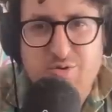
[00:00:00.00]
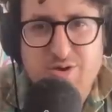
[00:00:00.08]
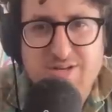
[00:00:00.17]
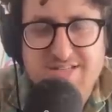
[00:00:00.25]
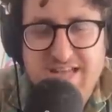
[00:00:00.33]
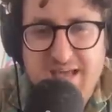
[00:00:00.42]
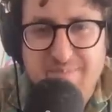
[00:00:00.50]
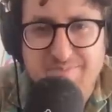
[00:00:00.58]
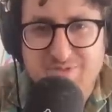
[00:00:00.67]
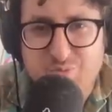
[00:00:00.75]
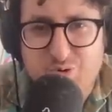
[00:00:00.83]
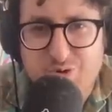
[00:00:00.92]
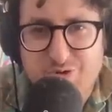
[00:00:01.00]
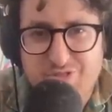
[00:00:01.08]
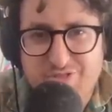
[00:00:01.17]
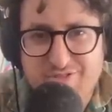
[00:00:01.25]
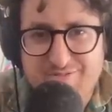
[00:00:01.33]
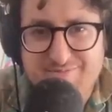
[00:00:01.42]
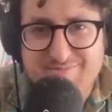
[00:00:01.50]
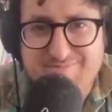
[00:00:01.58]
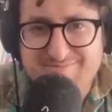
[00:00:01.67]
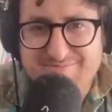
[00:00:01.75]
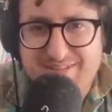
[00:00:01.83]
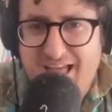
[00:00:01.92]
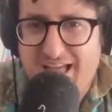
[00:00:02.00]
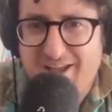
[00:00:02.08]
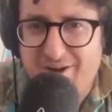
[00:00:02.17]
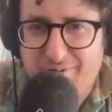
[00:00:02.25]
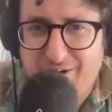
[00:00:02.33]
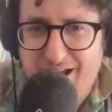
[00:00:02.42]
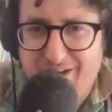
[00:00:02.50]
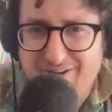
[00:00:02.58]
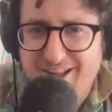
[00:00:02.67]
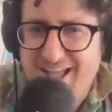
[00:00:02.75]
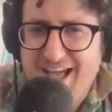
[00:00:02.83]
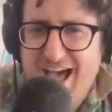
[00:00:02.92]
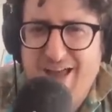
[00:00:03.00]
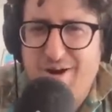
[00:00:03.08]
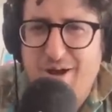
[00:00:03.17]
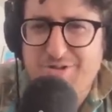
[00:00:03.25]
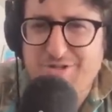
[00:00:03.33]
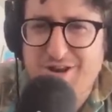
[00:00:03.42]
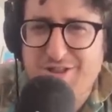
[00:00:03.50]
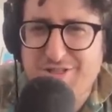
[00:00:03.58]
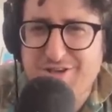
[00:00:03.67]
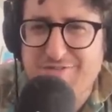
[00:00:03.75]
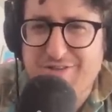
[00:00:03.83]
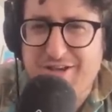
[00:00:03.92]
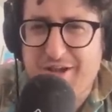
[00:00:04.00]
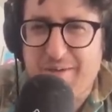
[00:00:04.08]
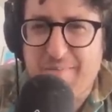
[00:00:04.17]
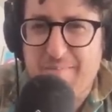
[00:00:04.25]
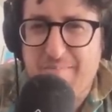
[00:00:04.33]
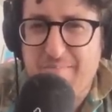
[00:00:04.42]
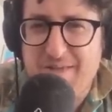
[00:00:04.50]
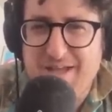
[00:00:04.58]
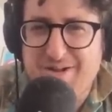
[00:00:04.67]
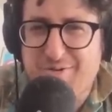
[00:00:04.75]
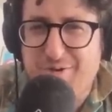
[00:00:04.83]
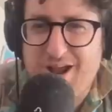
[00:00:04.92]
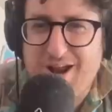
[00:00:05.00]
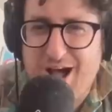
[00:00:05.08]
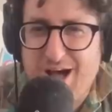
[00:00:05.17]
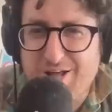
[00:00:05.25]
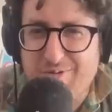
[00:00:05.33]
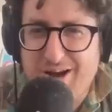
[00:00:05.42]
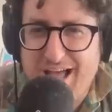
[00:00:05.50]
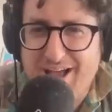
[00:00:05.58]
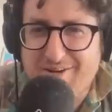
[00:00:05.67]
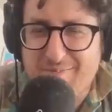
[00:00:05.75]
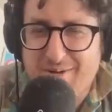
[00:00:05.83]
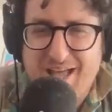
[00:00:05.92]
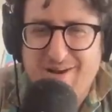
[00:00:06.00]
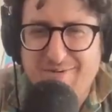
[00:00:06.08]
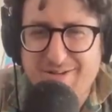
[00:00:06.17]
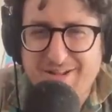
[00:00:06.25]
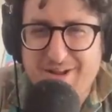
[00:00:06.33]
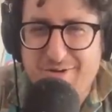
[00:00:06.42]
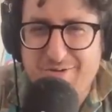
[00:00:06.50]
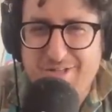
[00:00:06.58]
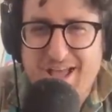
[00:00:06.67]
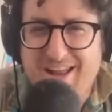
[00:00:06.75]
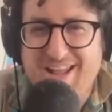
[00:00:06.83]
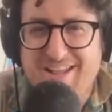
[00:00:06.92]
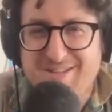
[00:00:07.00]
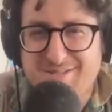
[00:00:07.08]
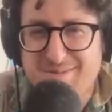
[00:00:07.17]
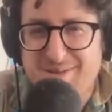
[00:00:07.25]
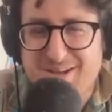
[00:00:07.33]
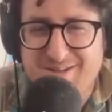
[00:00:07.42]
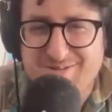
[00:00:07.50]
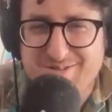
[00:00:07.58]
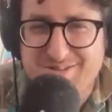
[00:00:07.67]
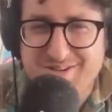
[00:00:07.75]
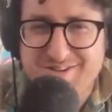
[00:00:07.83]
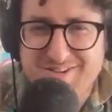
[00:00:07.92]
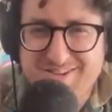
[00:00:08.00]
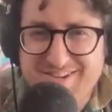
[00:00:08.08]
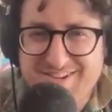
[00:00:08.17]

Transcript: chris hemsworth what hanging around i don't know i was trying to think of like a mid-grade hollywood actor but i don't really know who is that, the third hemsworth